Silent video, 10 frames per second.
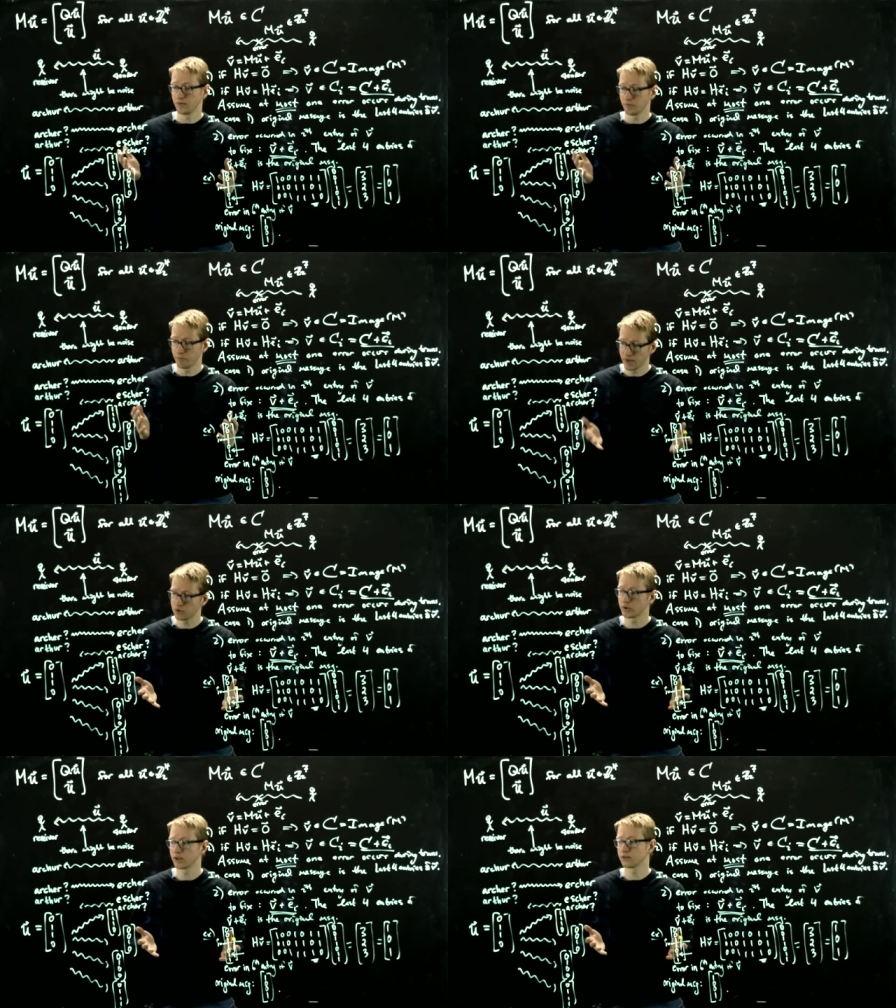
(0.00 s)

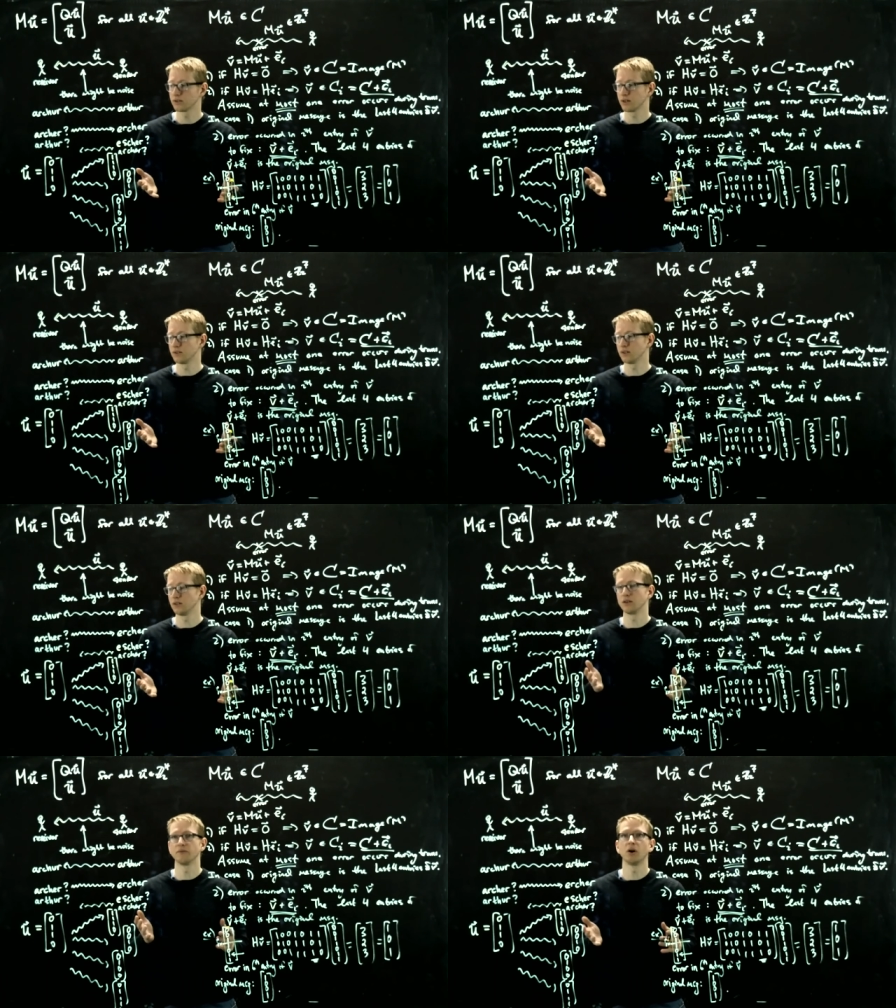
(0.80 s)
matrix
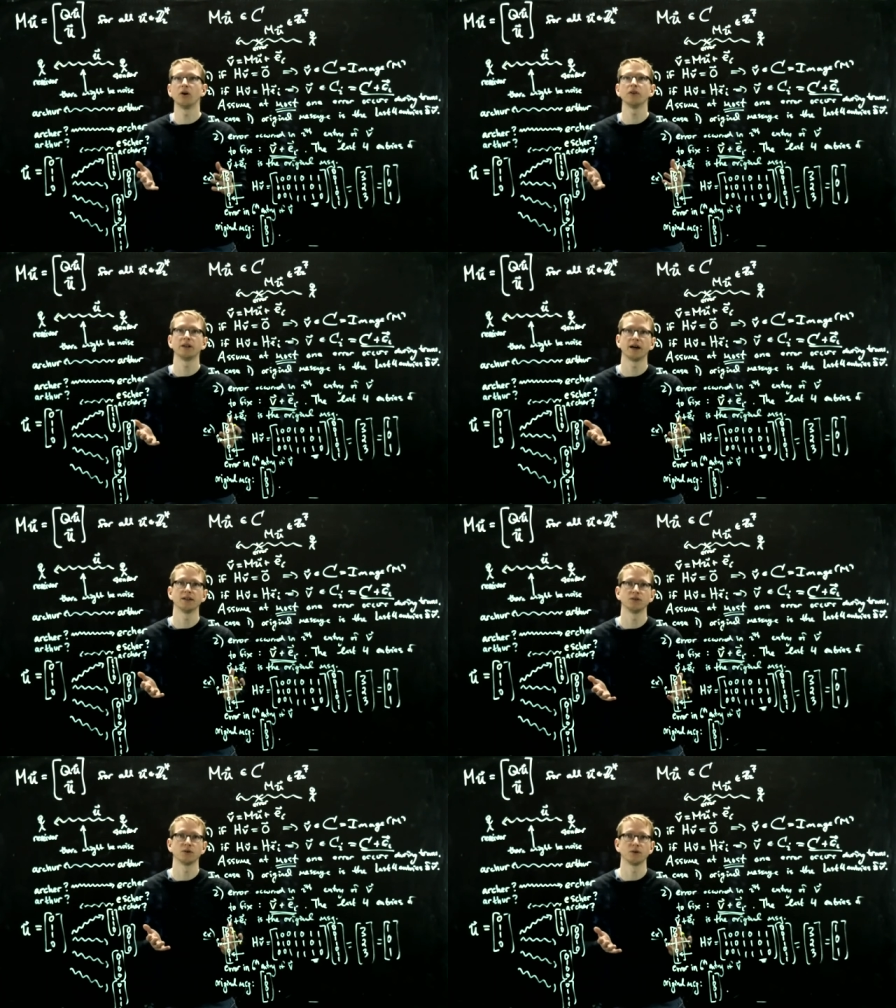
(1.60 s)
consisting of all the
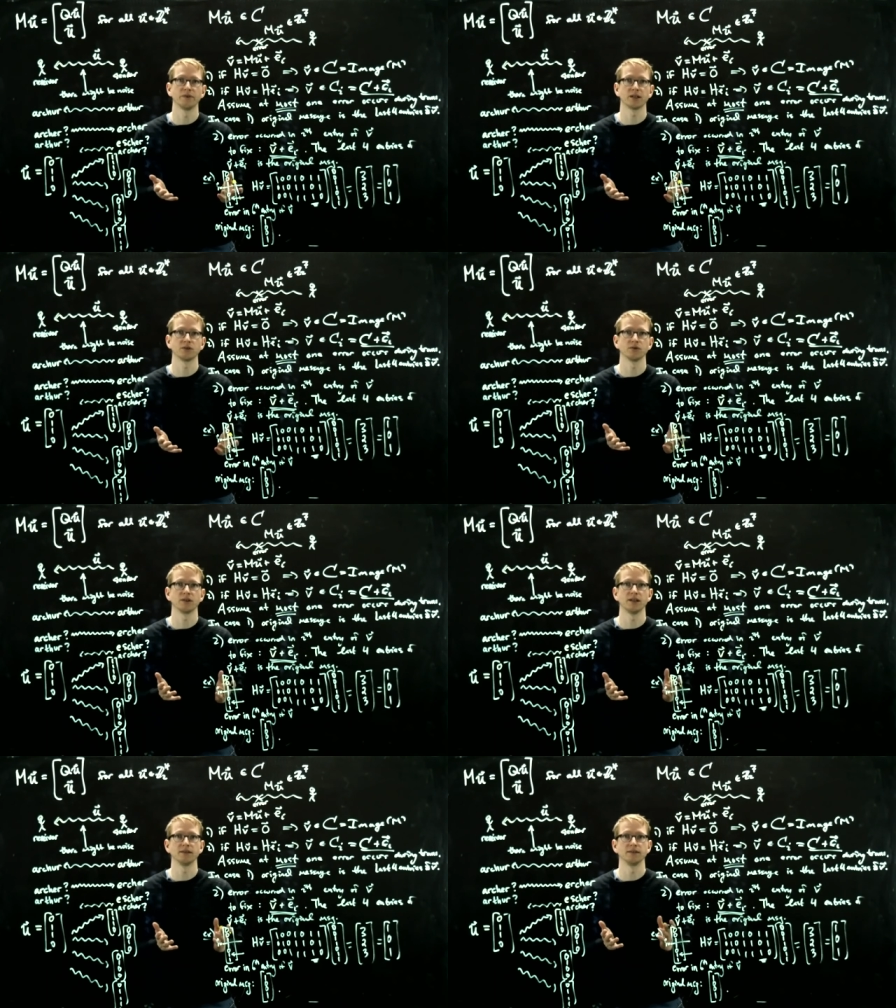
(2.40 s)
non-zero vectors
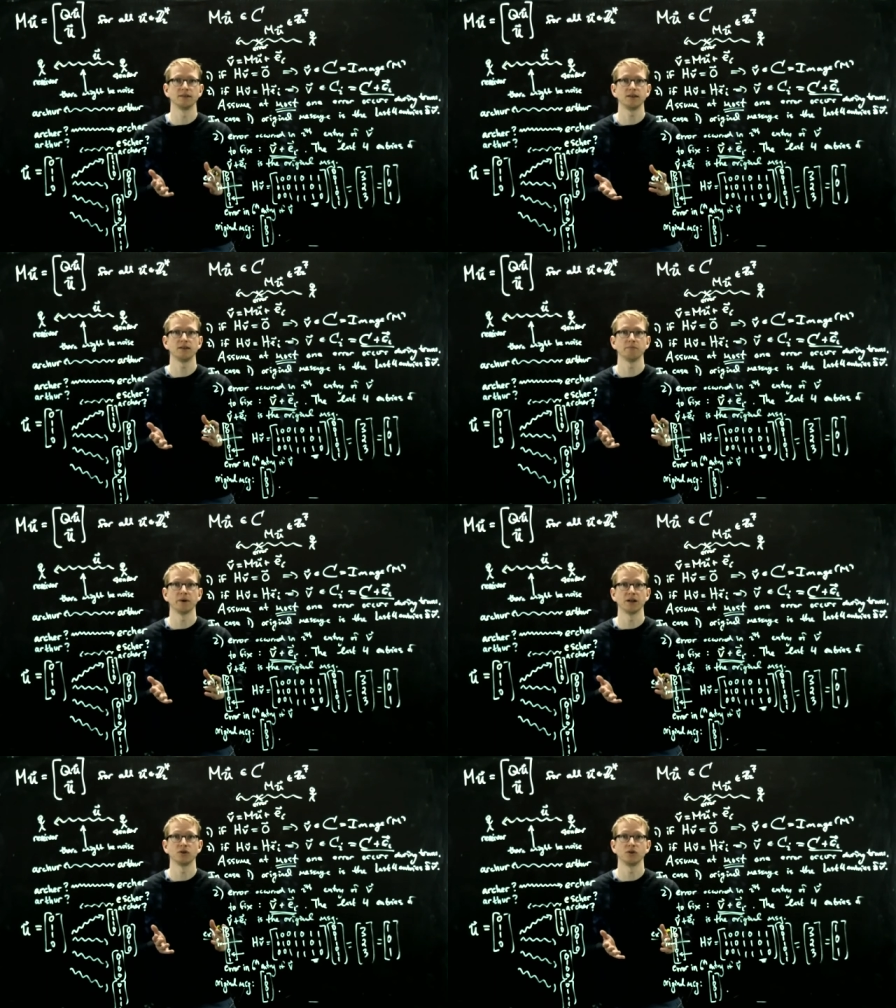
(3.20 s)
in Z
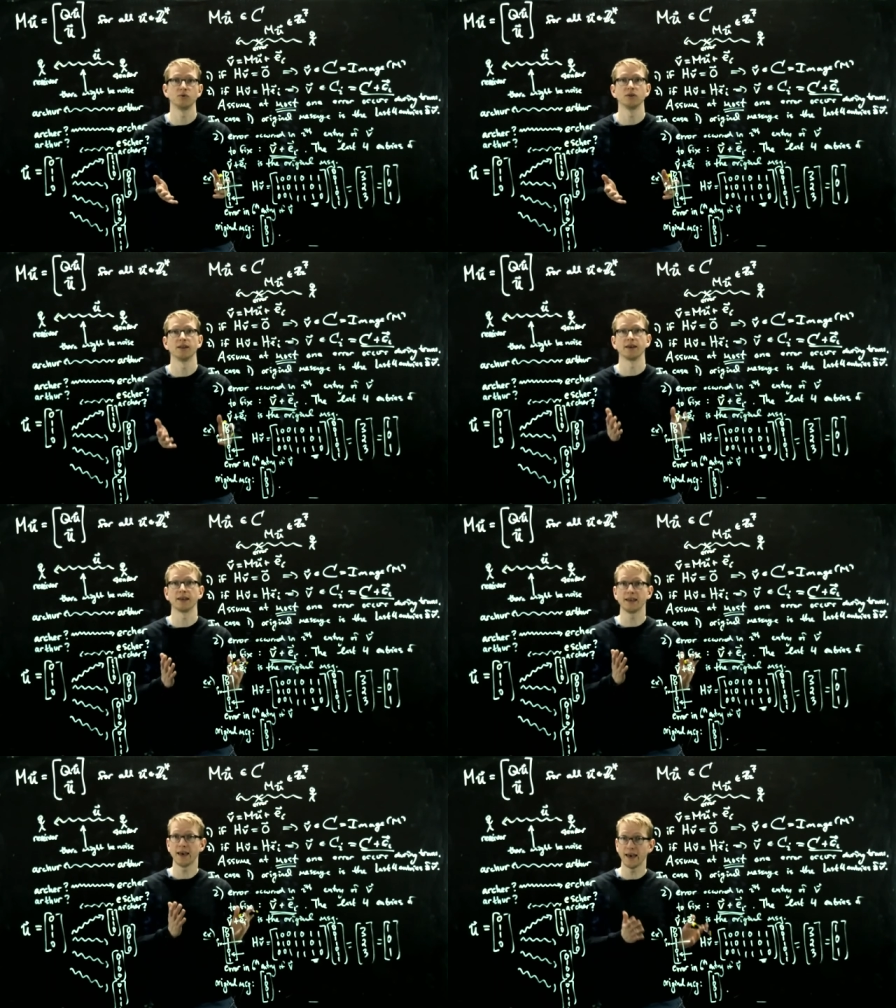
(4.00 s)
mod 2 to the
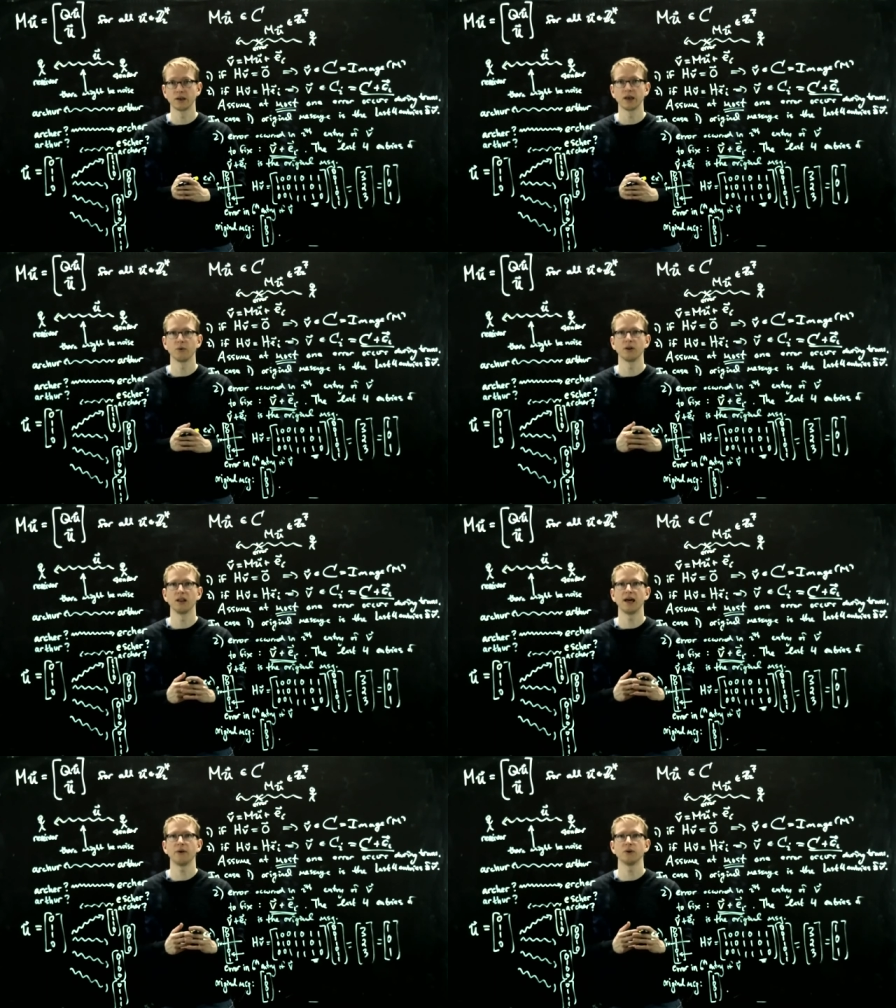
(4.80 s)
k. It will
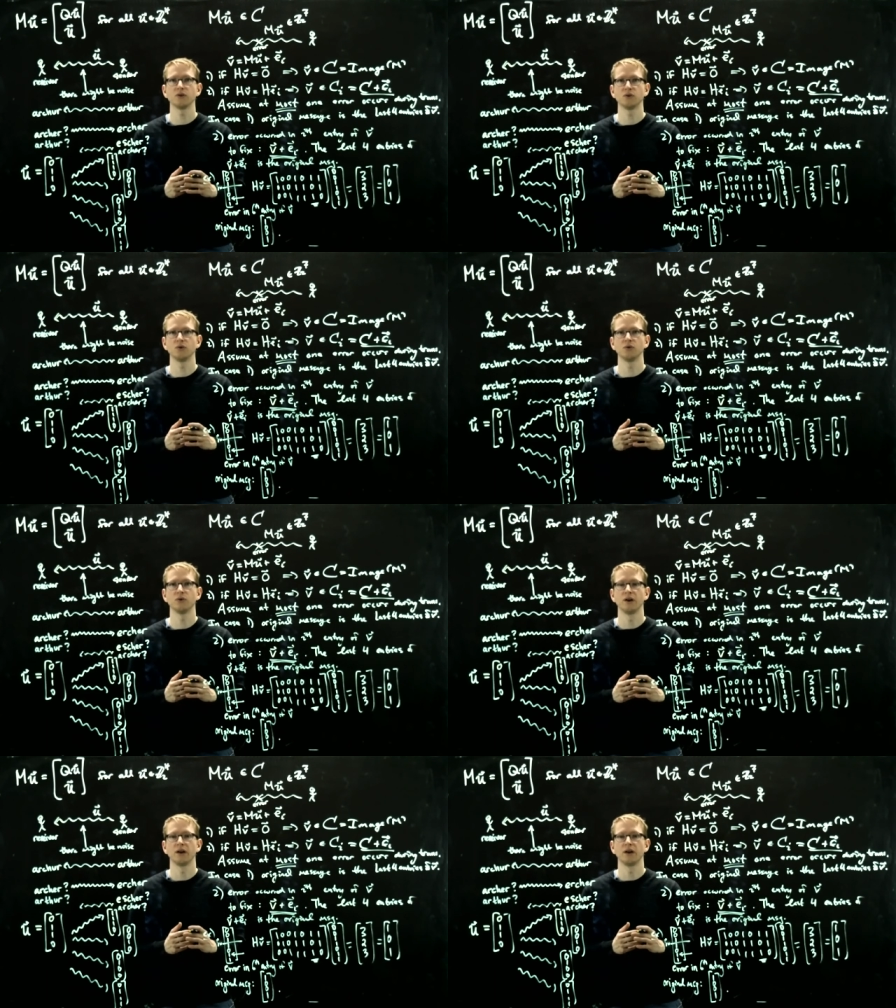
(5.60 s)
allow us to